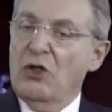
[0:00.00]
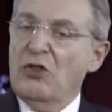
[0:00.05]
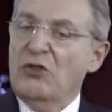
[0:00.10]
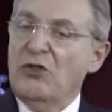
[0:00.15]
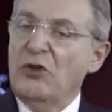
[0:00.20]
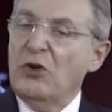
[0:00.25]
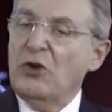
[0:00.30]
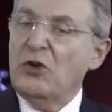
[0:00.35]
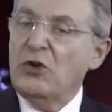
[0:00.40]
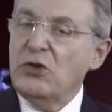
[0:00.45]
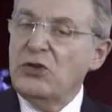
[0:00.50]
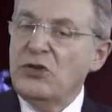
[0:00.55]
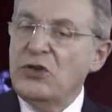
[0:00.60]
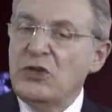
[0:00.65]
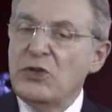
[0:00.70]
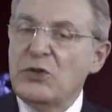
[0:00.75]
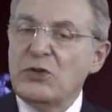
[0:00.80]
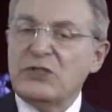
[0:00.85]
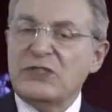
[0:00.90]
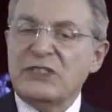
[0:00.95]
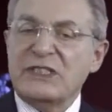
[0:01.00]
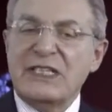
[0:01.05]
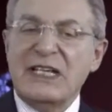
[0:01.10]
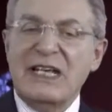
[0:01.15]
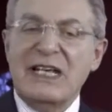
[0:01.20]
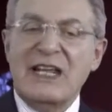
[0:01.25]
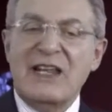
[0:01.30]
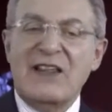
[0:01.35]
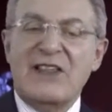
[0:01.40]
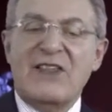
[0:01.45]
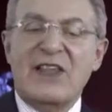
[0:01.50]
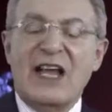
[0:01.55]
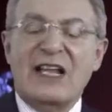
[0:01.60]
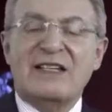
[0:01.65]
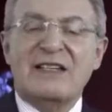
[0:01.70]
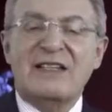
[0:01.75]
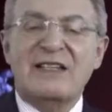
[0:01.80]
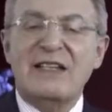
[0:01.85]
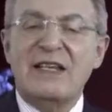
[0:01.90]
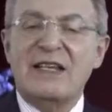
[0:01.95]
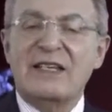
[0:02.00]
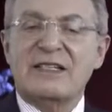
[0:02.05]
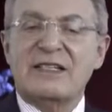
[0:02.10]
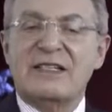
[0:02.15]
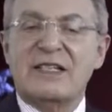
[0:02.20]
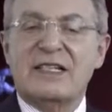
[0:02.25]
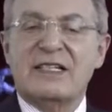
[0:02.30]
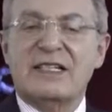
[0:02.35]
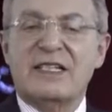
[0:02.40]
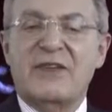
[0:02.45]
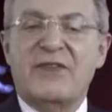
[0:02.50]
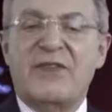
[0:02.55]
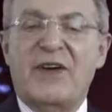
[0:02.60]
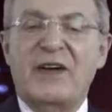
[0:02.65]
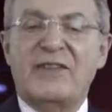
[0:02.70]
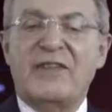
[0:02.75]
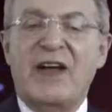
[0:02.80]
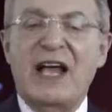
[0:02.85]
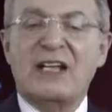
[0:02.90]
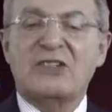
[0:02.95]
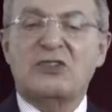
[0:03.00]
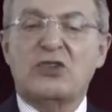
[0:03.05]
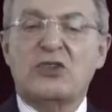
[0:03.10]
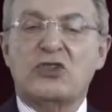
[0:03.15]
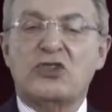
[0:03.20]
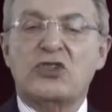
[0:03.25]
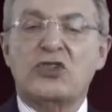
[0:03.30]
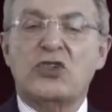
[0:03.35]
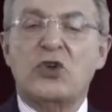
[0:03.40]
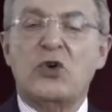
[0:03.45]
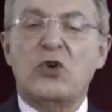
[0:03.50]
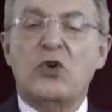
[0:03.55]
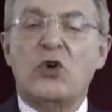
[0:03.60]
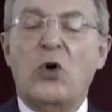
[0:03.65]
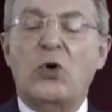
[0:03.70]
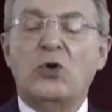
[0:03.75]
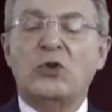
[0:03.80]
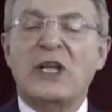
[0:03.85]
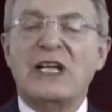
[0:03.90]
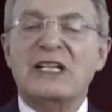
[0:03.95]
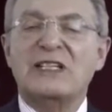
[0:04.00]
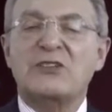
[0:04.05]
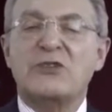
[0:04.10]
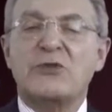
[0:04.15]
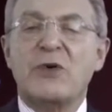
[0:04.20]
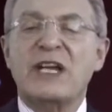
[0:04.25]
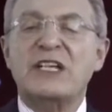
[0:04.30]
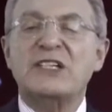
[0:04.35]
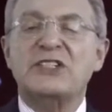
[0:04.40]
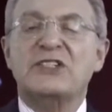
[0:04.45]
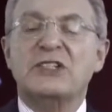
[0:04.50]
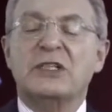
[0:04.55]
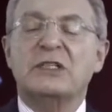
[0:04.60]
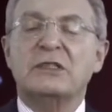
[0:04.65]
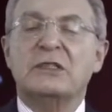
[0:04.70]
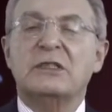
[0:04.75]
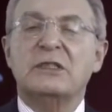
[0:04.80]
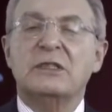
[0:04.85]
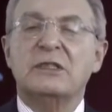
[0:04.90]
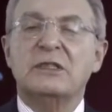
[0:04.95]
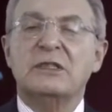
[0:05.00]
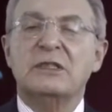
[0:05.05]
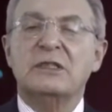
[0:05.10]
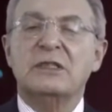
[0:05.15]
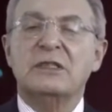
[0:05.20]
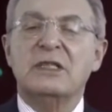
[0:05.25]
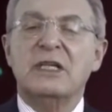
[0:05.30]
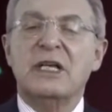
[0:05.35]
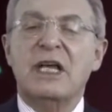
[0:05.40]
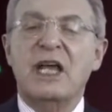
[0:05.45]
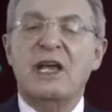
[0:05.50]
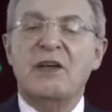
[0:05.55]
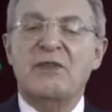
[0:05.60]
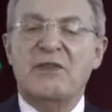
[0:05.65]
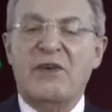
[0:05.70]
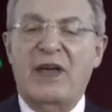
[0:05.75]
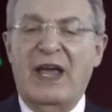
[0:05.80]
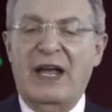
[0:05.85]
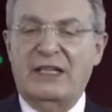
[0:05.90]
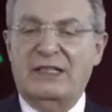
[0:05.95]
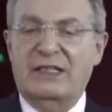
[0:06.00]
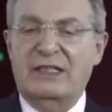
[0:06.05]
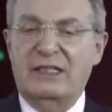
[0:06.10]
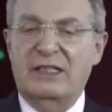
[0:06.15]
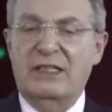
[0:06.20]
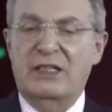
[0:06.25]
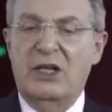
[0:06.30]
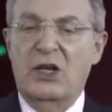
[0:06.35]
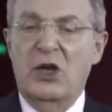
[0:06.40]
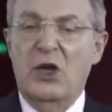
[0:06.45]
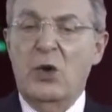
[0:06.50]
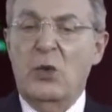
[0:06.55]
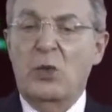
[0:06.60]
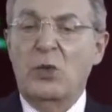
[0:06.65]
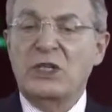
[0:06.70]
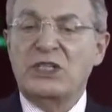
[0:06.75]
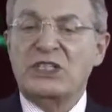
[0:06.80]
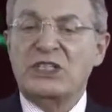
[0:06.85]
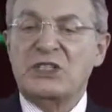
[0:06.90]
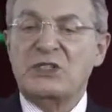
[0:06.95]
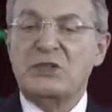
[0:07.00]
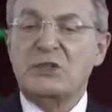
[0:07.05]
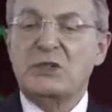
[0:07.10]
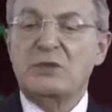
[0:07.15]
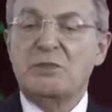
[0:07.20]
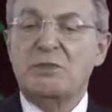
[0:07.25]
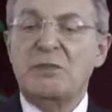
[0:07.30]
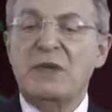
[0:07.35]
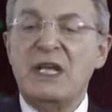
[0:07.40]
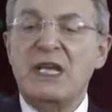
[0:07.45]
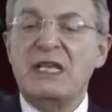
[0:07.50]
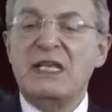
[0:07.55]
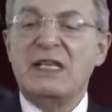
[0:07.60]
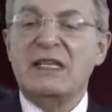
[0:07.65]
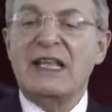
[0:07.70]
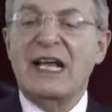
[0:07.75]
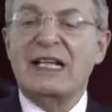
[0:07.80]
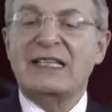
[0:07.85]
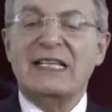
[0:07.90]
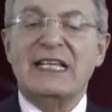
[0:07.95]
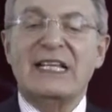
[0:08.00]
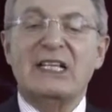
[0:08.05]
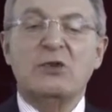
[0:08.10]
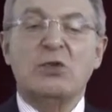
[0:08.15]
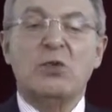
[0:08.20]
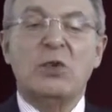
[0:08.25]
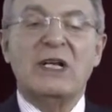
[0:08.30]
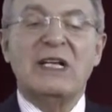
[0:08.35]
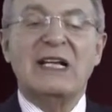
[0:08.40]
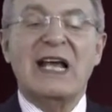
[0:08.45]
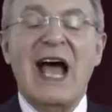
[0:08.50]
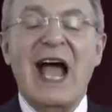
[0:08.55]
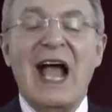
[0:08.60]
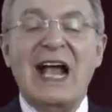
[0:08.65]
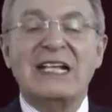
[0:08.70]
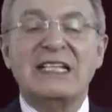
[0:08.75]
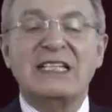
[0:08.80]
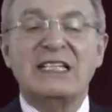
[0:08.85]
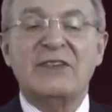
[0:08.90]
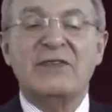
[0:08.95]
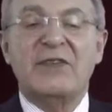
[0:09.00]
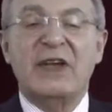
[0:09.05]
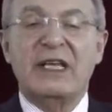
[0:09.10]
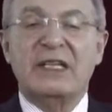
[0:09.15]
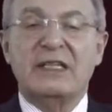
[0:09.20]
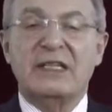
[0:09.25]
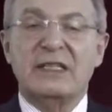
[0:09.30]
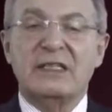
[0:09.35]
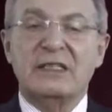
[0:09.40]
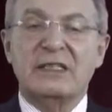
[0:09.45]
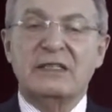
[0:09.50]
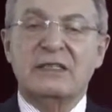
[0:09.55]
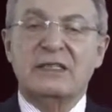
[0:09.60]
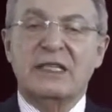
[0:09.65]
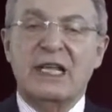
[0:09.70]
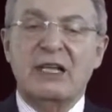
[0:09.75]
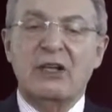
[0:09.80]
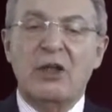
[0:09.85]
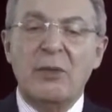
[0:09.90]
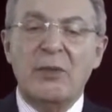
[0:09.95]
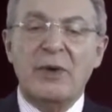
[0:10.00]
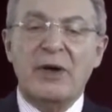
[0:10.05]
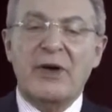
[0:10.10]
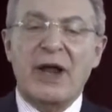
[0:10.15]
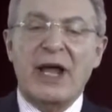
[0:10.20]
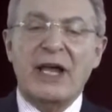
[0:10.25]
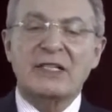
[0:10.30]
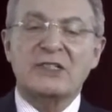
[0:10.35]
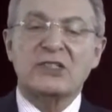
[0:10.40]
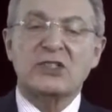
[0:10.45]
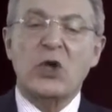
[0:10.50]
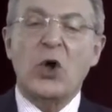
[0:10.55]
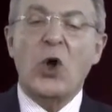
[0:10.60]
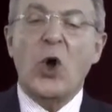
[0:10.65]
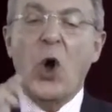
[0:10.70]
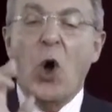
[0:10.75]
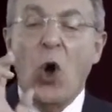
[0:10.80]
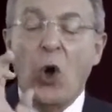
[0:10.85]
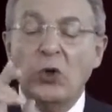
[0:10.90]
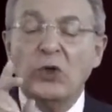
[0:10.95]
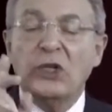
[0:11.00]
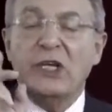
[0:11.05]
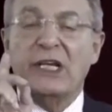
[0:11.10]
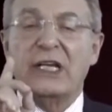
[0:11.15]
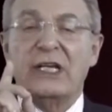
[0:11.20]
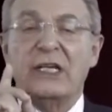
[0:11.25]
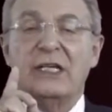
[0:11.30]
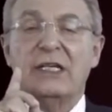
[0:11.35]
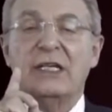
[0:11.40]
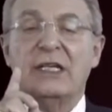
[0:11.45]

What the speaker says: The good news is that TS65 has a so-called transient effect, which means that it will activate telomerase only